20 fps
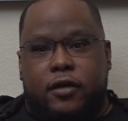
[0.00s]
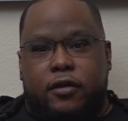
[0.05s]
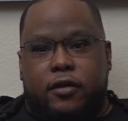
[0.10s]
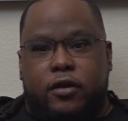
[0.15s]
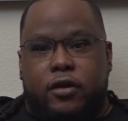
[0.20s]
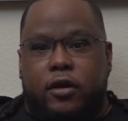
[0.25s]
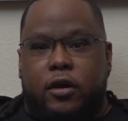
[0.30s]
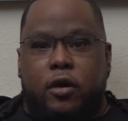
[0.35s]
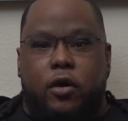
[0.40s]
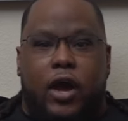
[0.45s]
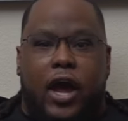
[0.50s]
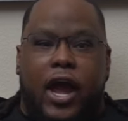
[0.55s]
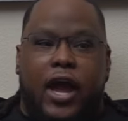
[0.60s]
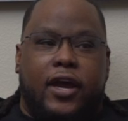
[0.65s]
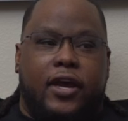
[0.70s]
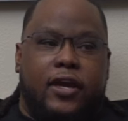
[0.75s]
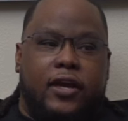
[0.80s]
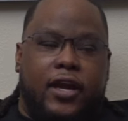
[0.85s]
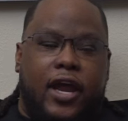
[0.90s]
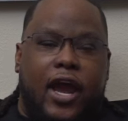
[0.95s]
You know, I
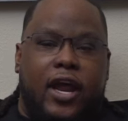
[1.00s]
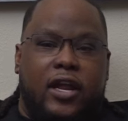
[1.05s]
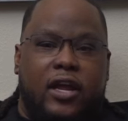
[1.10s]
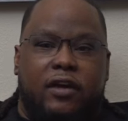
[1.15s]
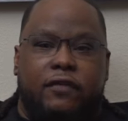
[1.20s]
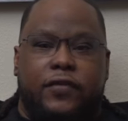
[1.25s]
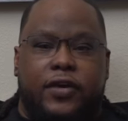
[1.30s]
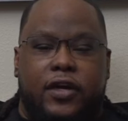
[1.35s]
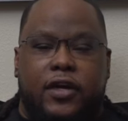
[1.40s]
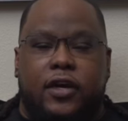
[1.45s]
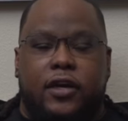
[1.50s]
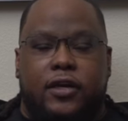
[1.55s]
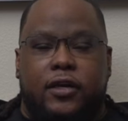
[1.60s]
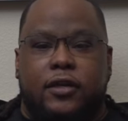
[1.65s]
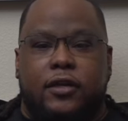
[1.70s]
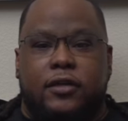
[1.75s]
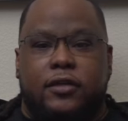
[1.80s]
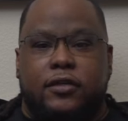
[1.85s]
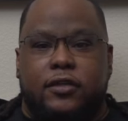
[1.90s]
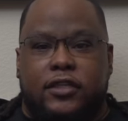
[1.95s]
could not have done
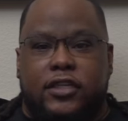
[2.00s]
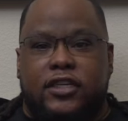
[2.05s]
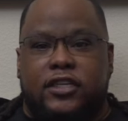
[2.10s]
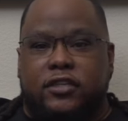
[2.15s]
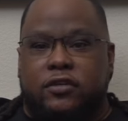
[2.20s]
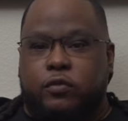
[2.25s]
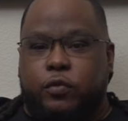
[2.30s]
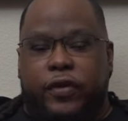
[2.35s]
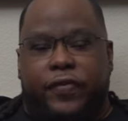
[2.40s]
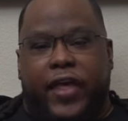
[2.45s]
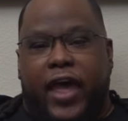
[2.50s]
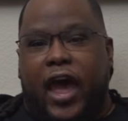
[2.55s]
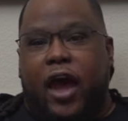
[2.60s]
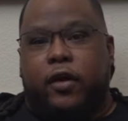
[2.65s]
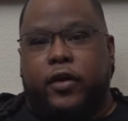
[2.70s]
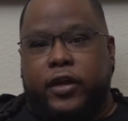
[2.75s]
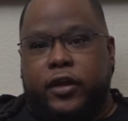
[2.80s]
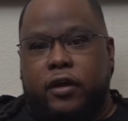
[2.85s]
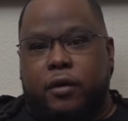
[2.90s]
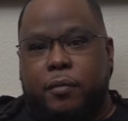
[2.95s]
this
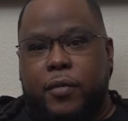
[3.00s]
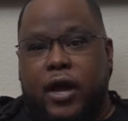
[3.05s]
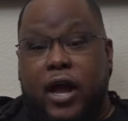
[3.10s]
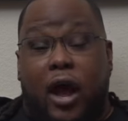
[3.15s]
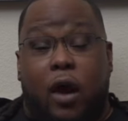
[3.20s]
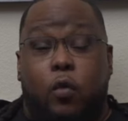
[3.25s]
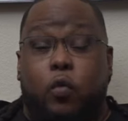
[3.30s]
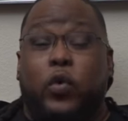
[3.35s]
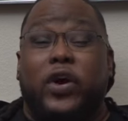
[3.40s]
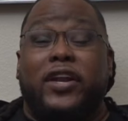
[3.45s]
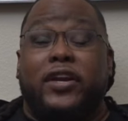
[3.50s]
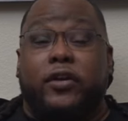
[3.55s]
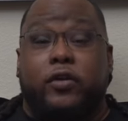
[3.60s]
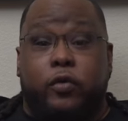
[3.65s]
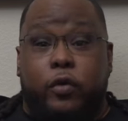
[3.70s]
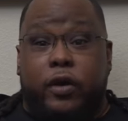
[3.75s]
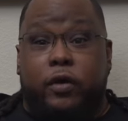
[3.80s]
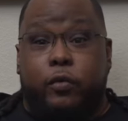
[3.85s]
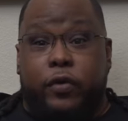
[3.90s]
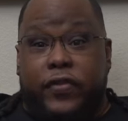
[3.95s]
without him. I wouldn't
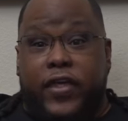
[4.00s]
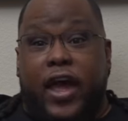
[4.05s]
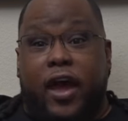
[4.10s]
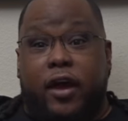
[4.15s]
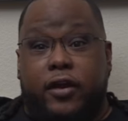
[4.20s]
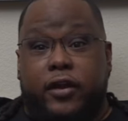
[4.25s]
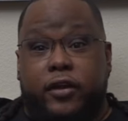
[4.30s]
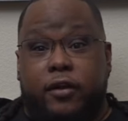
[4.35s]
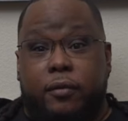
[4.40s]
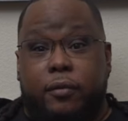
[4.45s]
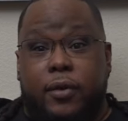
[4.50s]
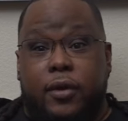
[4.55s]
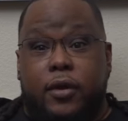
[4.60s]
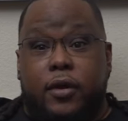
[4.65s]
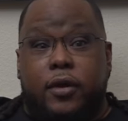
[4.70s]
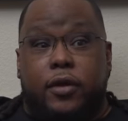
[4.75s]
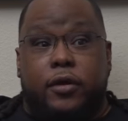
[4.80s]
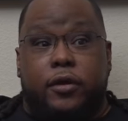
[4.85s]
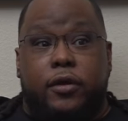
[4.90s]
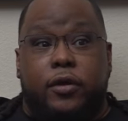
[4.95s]
do it without him.
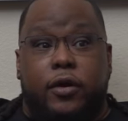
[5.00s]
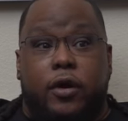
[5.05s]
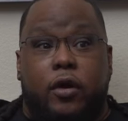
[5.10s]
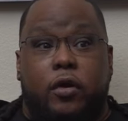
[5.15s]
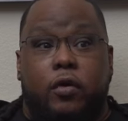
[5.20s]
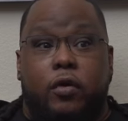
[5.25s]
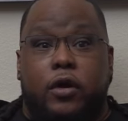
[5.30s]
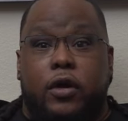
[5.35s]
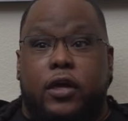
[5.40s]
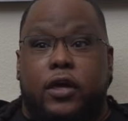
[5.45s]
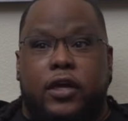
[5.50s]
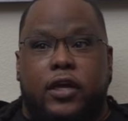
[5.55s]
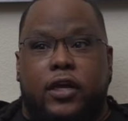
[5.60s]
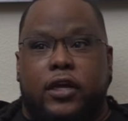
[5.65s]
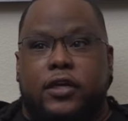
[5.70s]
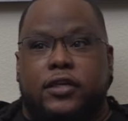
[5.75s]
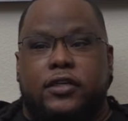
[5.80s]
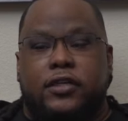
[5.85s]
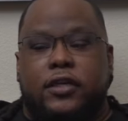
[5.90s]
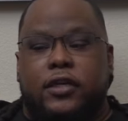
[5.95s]
Yeah. You know,
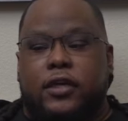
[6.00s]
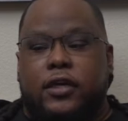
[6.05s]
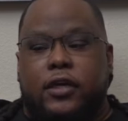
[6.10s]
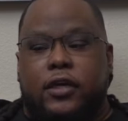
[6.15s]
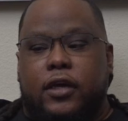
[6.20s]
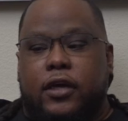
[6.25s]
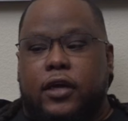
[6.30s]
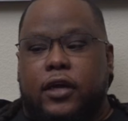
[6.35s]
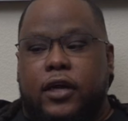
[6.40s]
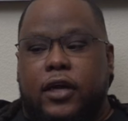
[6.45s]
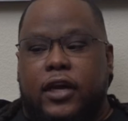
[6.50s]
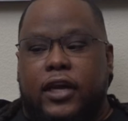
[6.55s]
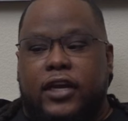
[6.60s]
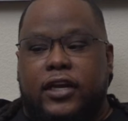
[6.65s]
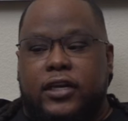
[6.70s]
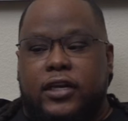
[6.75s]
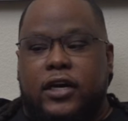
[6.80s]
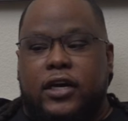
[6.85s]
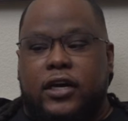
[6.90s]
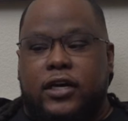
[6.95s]
is he
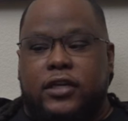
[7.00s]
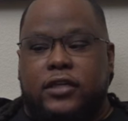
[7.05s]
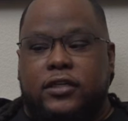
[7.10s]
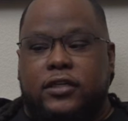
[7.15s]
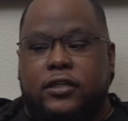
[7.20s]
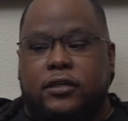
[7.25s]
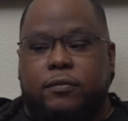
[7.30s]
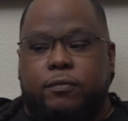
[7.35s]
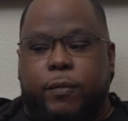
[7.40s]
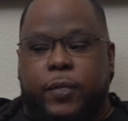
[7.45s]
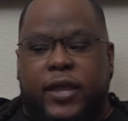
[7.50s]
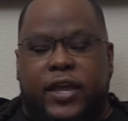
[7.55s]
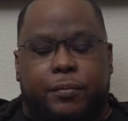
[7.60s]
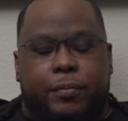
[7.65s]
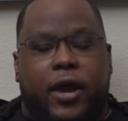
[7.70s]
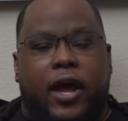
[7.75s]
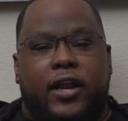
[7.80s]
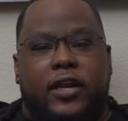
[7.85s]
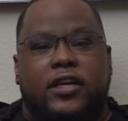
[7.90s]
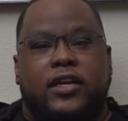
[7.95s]
does he
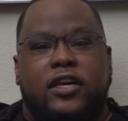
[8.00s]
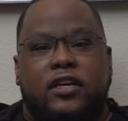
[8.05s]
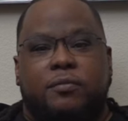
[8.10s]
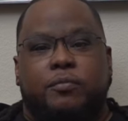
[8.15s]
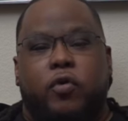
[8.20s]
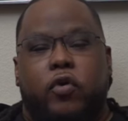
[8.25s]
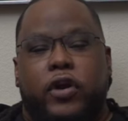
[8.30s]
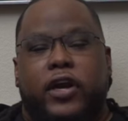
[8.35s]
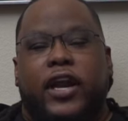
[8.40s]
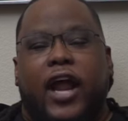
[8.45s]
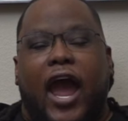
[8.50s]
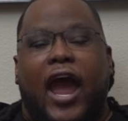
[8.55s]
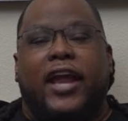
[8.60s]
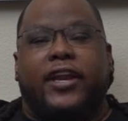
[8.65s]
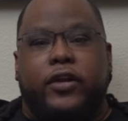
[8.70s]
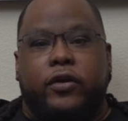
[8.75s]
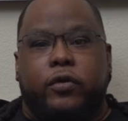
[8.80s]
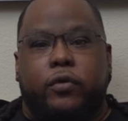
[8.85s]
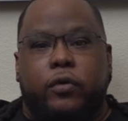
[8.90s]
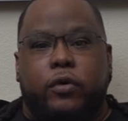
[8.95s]
probably does more than I
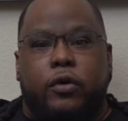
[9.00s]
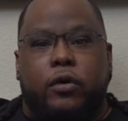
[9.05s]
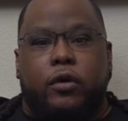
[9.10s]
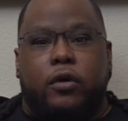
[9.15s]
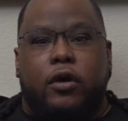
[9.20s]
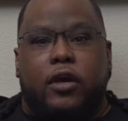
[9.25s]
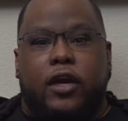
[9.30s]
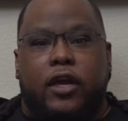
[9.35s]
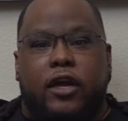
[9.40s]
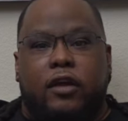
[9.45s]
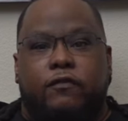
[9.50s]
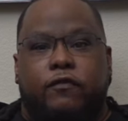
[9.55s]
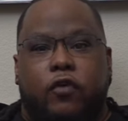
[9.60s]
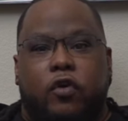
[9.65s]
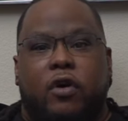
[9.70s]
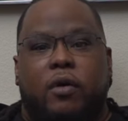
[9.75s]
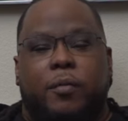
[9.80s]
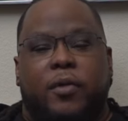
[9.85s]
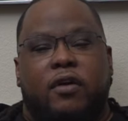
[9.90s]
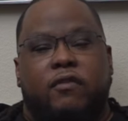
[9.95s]
do in
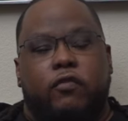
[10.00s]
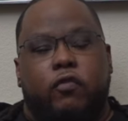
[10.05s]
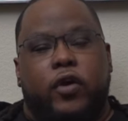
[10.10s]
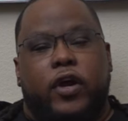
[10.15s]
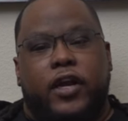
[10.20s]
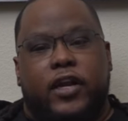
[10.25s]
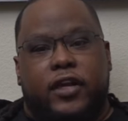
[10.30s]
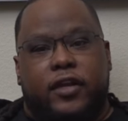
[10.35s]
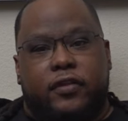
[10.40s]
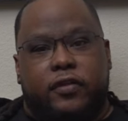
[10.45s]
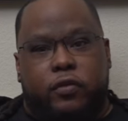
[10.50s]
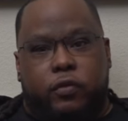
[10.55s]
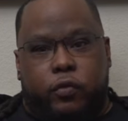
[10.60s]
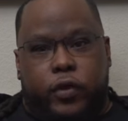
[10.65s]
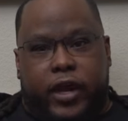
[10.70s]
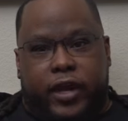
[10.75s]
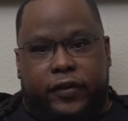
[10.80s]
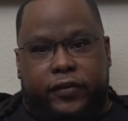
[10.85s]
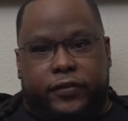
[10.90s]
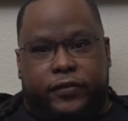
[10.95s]
form of running the
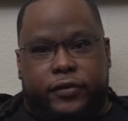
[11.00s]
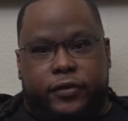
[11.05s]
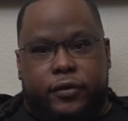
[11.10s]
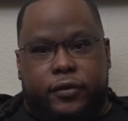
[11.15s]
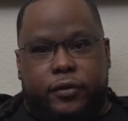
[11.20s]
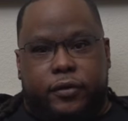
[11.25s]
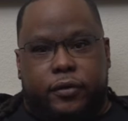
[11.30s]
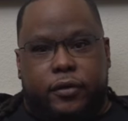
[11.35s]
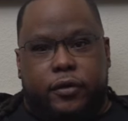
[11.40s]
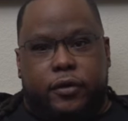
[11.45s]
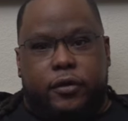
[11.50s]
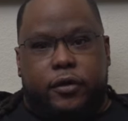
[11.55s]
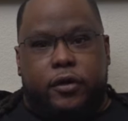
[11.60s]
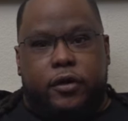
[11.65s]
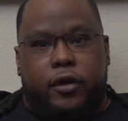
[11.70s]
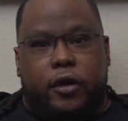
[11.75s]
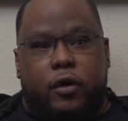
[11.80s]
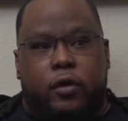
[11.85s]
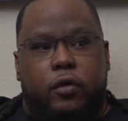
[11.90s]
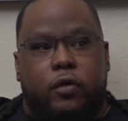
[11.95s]
race. Sure. You
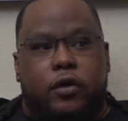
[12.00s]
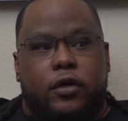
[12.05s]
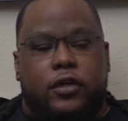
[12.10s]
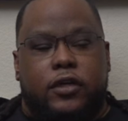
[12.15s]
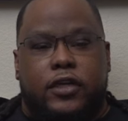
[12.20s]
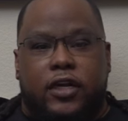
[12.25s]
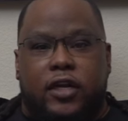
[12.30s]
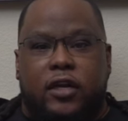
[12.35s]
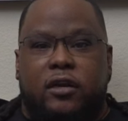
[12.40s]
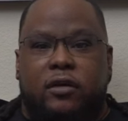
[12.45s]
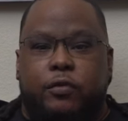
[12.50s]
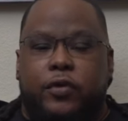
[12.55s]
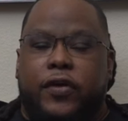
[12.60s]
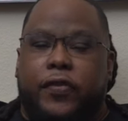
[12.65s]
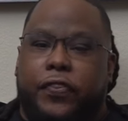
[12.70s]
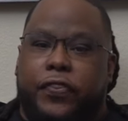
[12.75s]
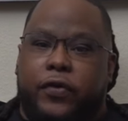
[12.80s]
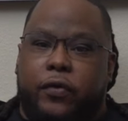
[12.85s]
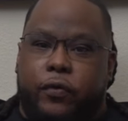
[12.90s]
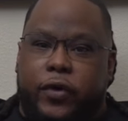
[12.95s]
know, dealing
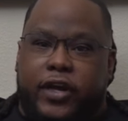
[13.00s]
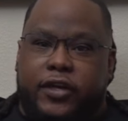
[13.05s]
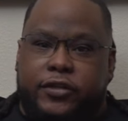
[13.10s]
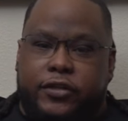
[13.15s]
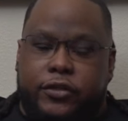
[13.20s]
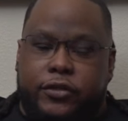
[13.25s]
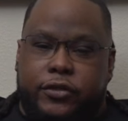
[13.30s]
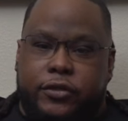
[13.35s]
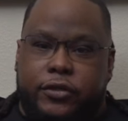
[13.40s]
with the racers.